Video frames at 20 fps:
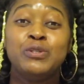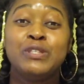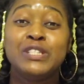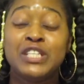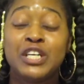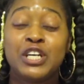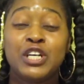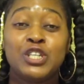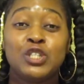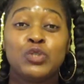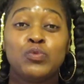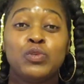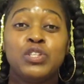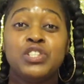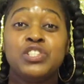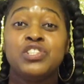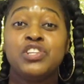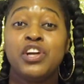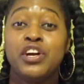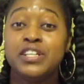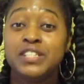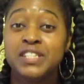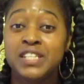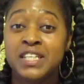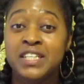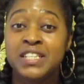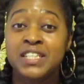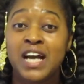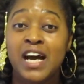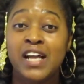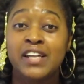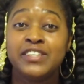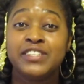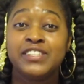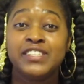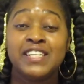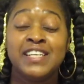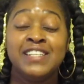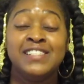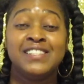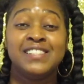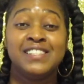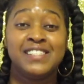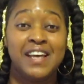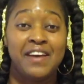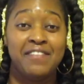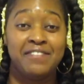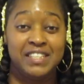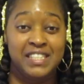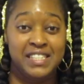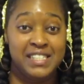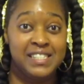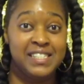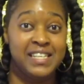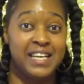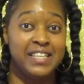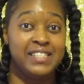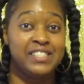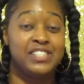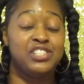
stickers was $13.70.